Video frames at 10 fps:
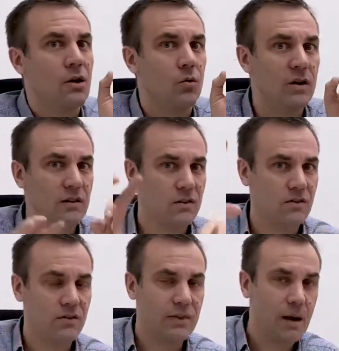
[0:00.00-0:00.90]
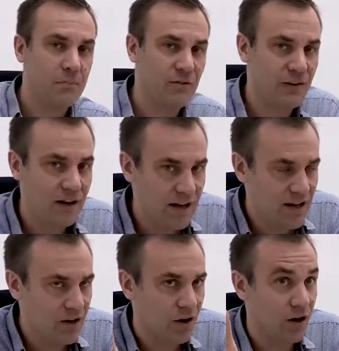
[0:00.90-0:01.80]
with Napa
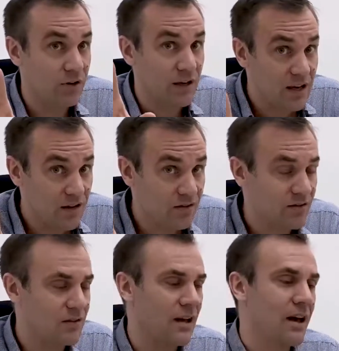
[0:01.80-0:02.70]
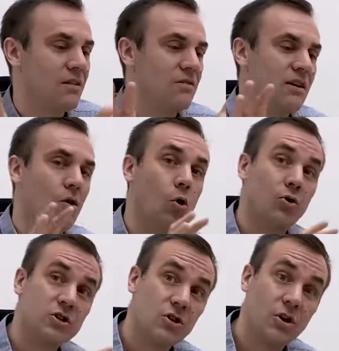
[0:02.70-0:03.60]
Valley on the east and the
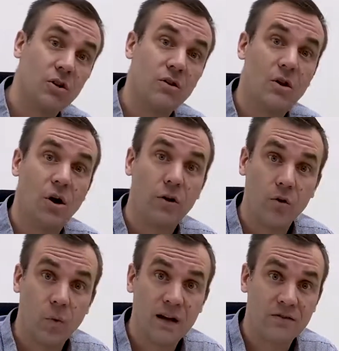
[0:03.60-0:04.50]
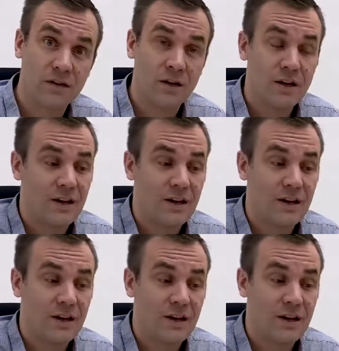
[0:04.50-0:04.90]
ocean on the west.